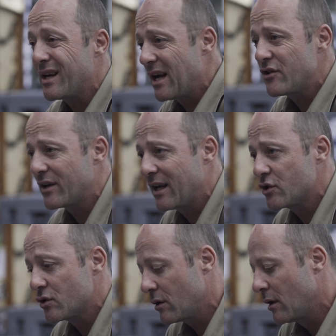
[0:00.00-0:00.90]
a nitro gas
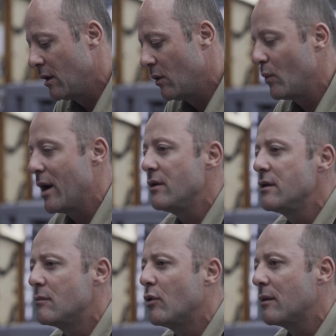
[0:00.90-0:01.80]
shock, where
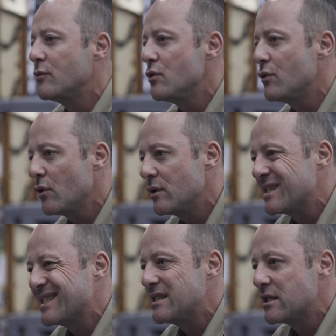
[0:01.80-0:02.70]
only the bottom
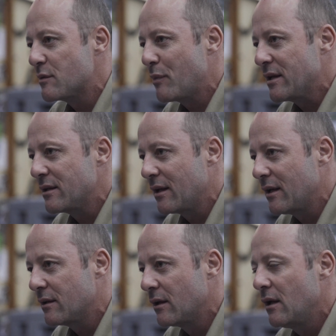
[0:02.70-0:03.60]
2/3 is dissipating the
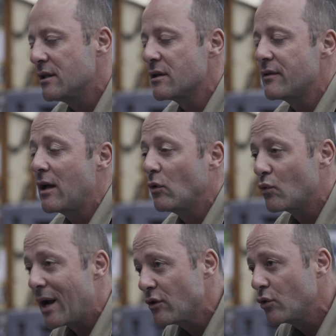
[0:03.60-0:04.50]
heat. So they'll
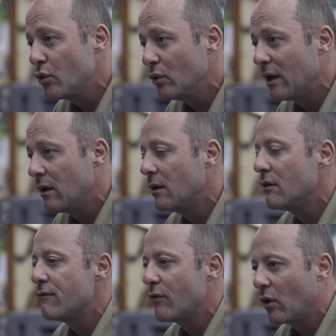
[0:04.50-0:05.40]
run cooler
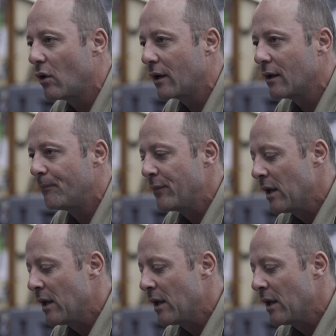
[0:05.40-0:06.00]
for longer.